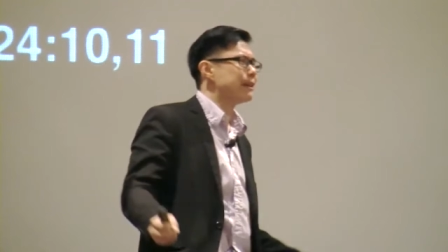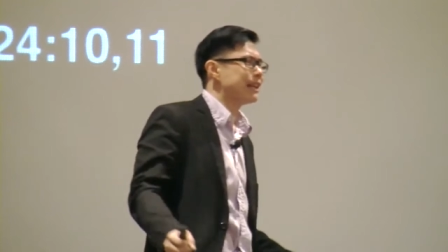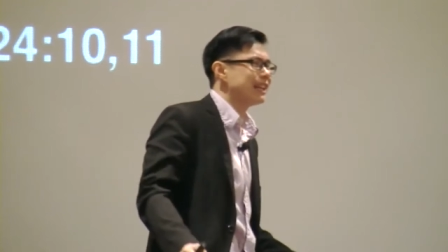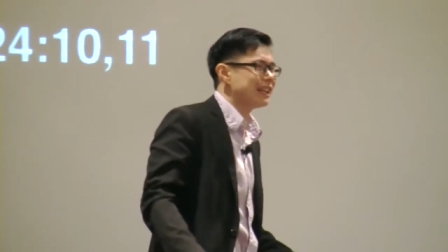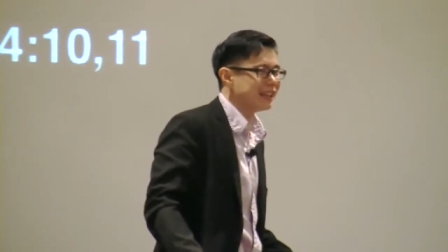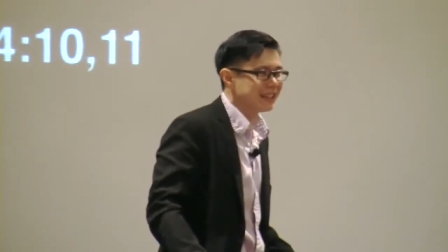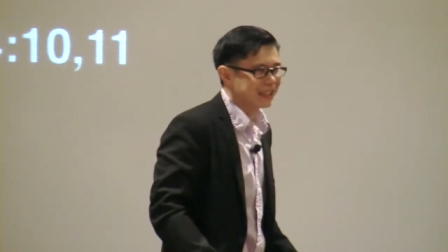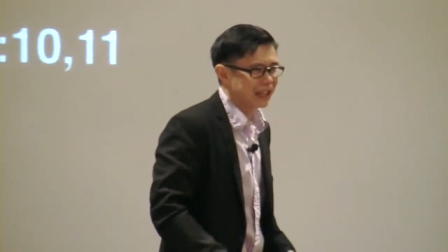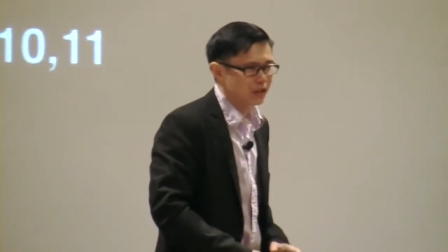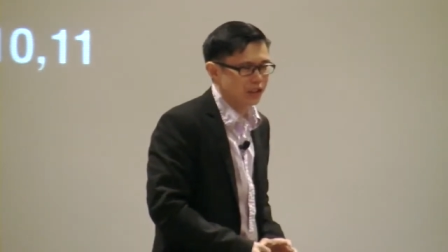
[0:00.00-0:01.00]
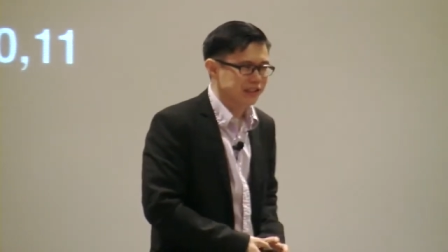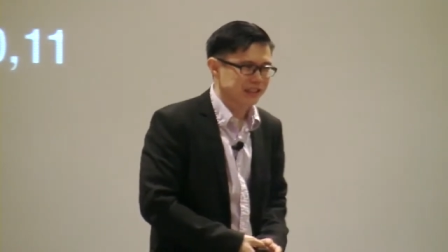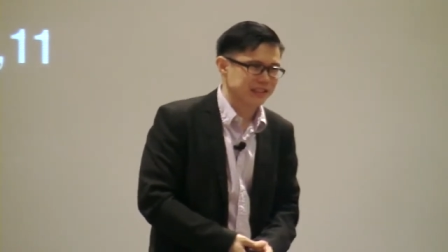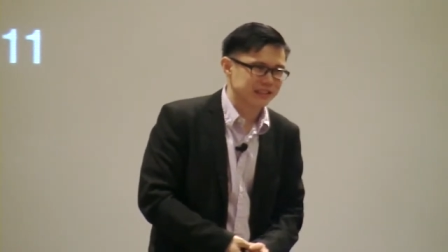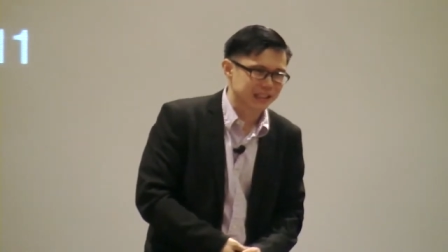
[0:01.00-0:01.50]
be that
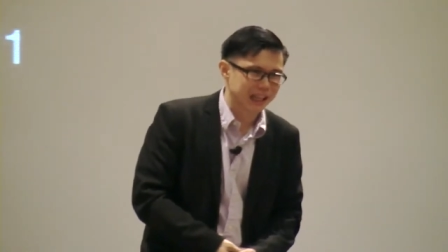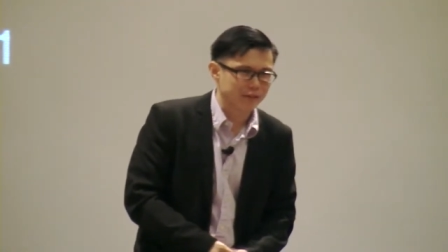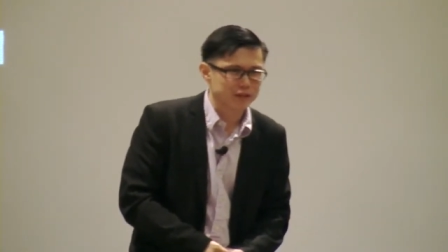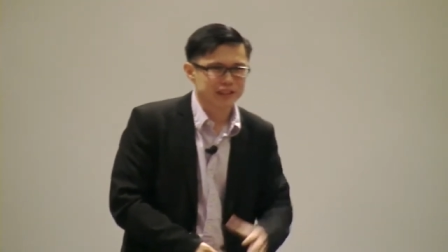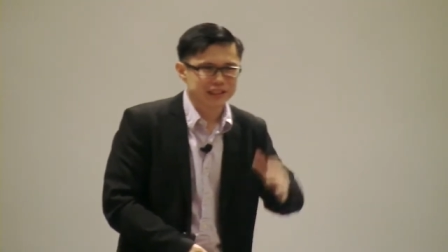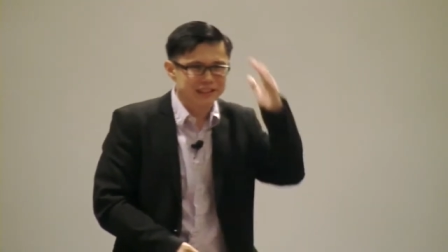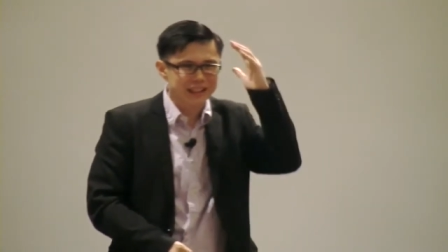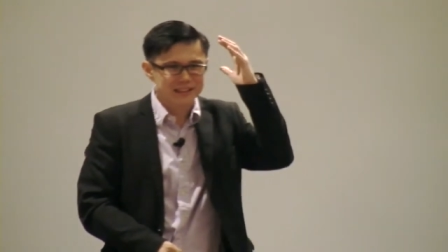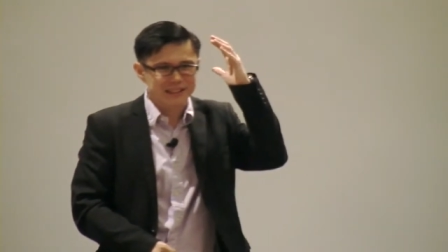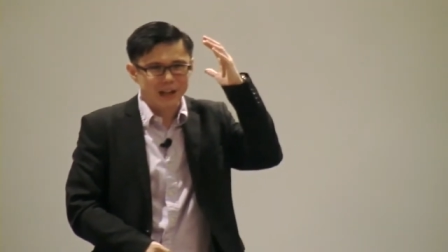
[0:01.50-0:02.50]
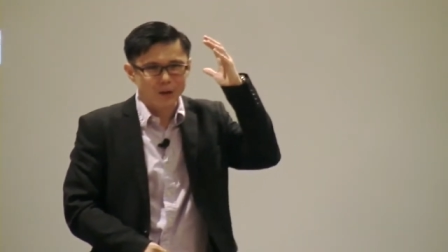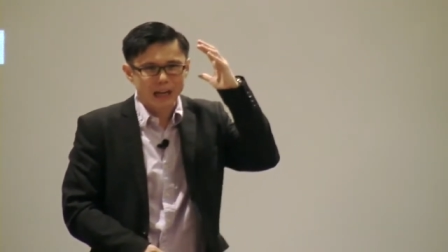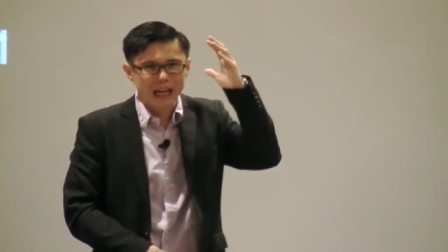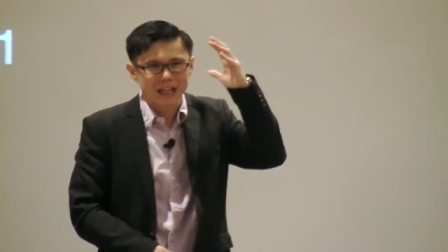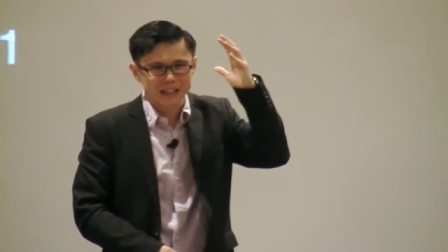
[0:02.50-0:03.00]
Jesus is alive. You see, that's how
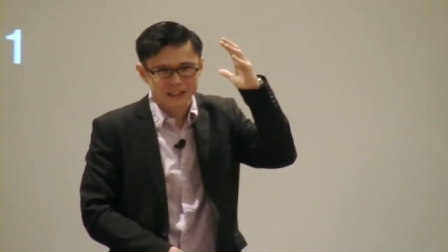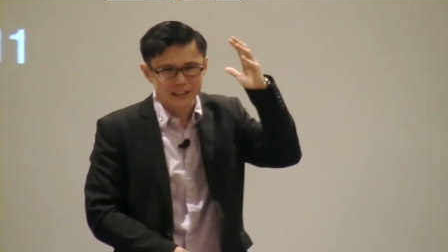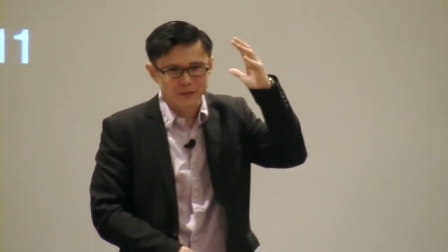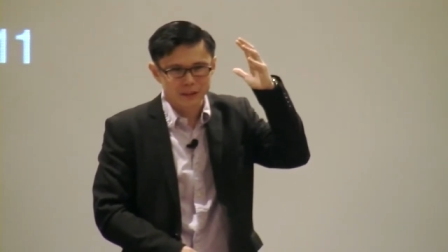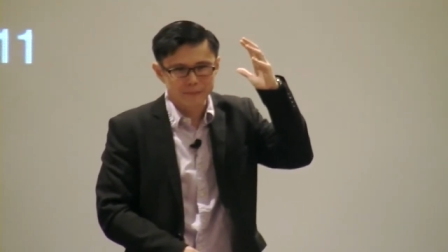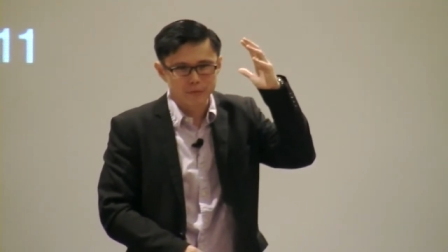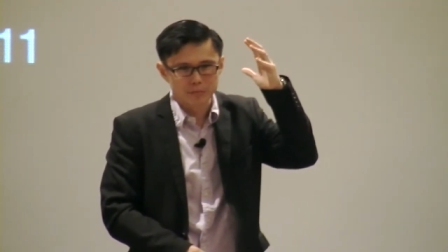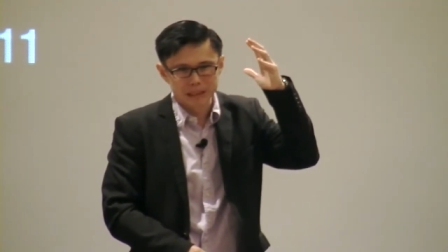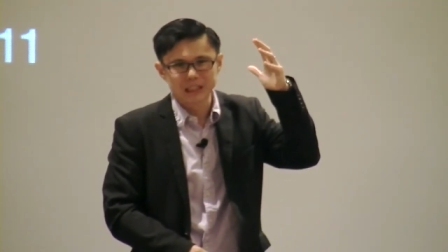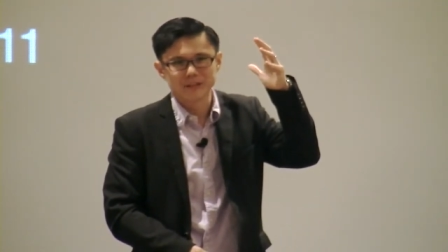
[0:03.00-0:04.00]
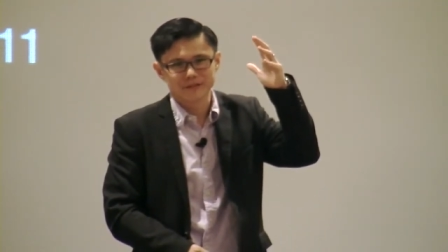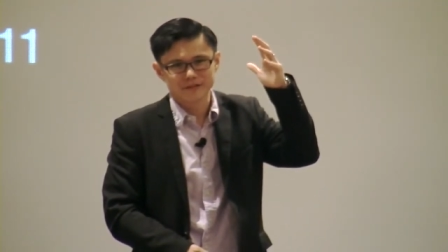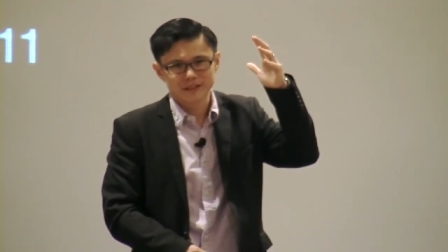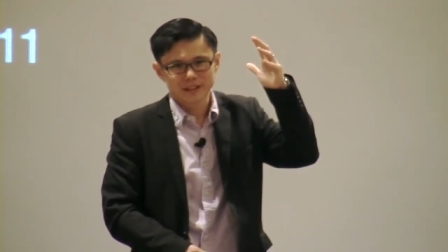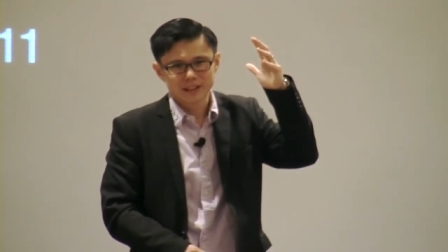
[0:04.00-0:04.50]
hard it is for them to
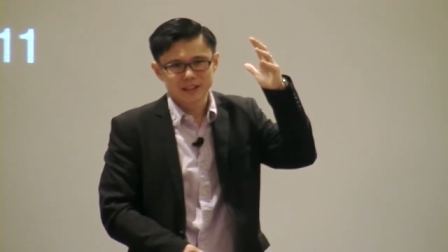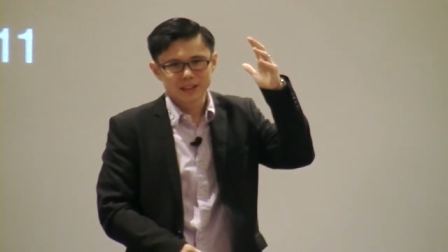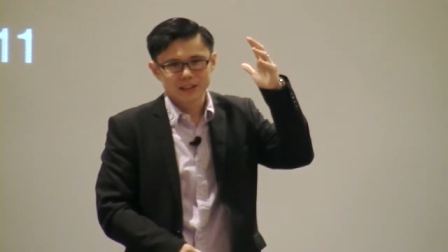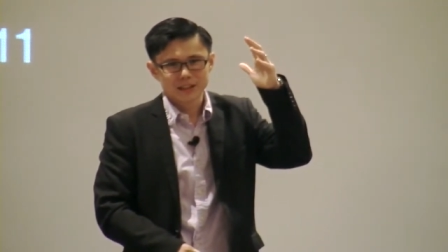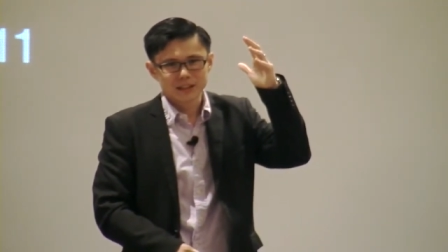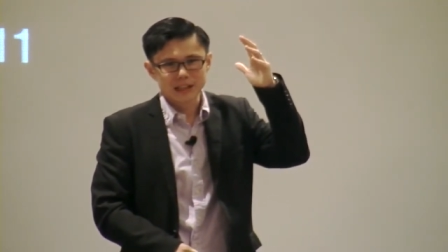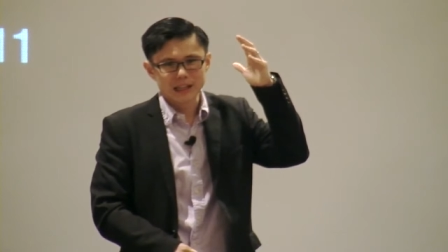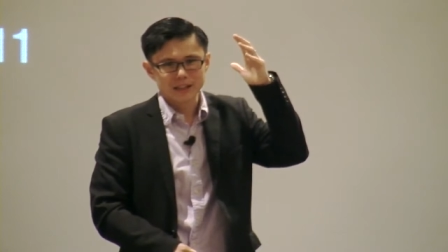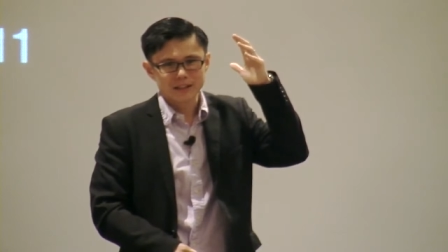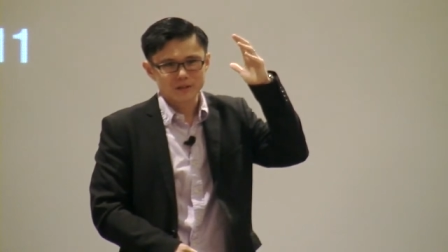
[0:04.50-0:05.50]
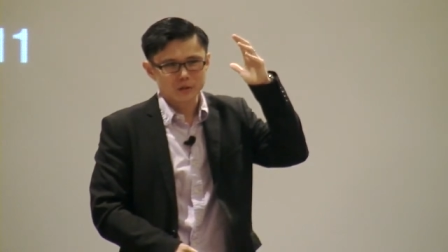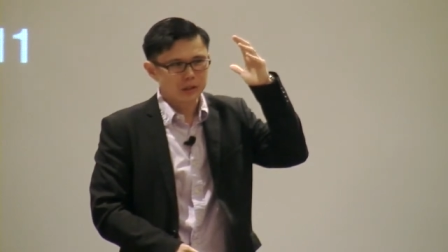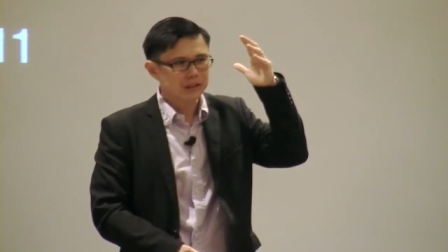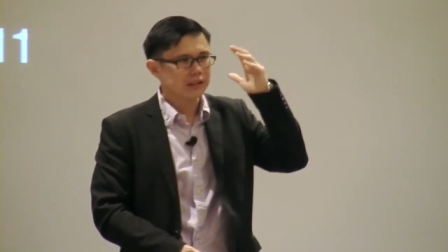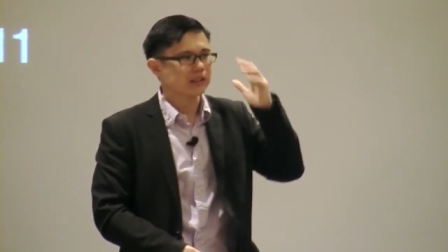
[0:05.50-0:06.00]
believe that
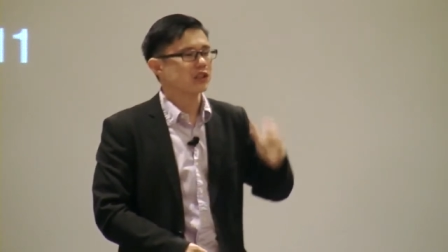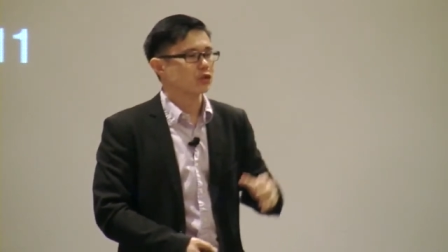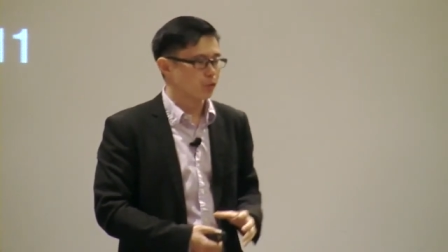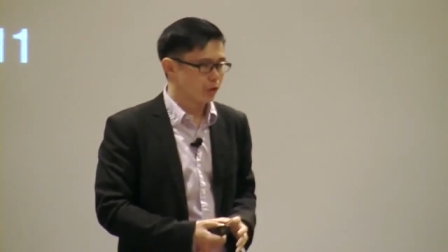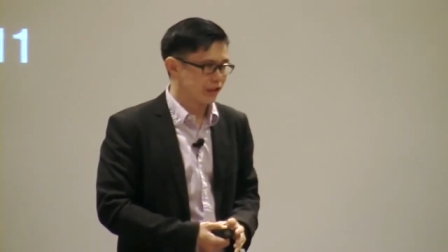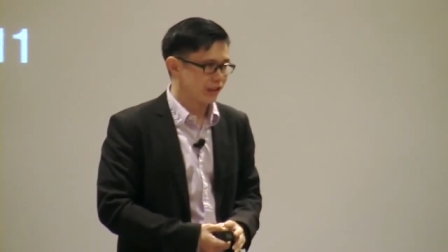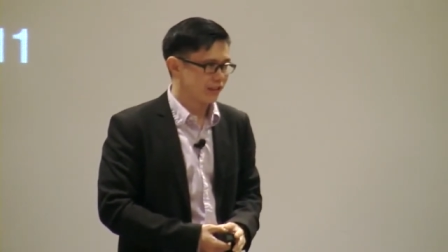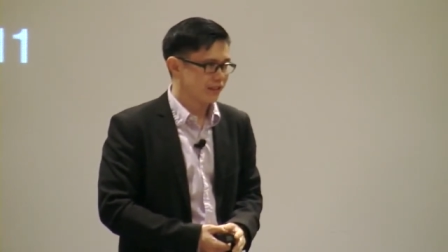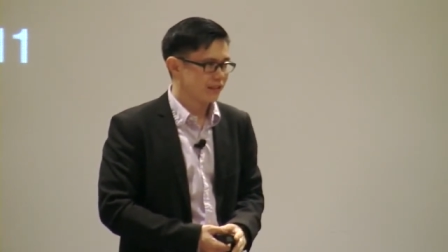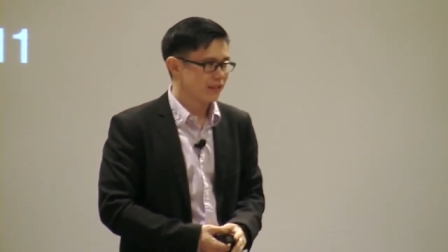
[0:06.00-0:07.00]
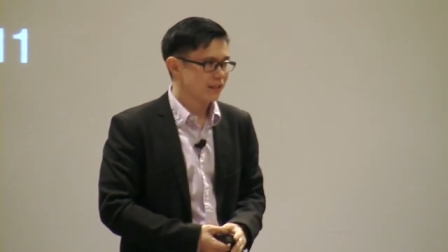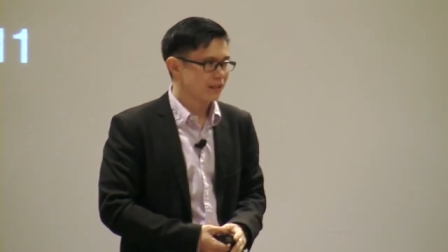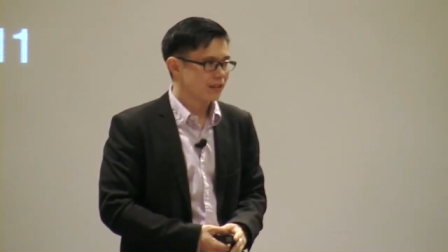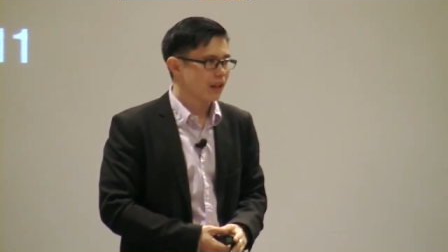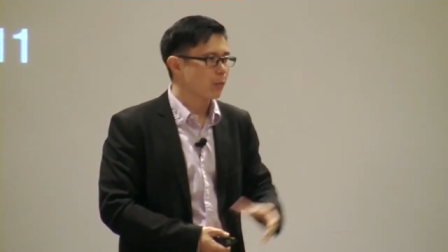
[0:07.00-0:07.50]
Jesus is risen.
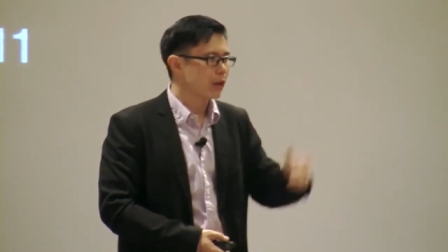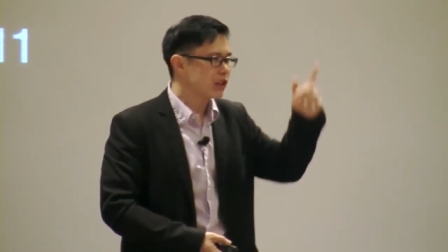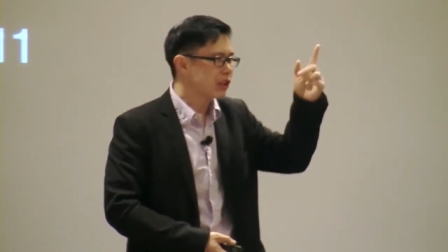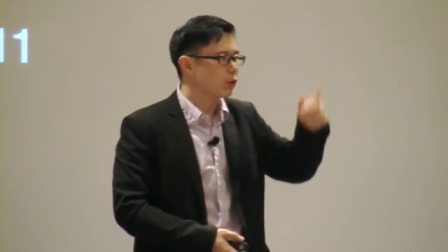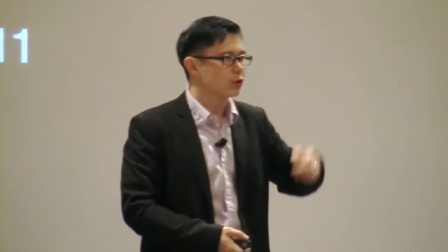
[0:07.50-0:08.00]
Now, I wish in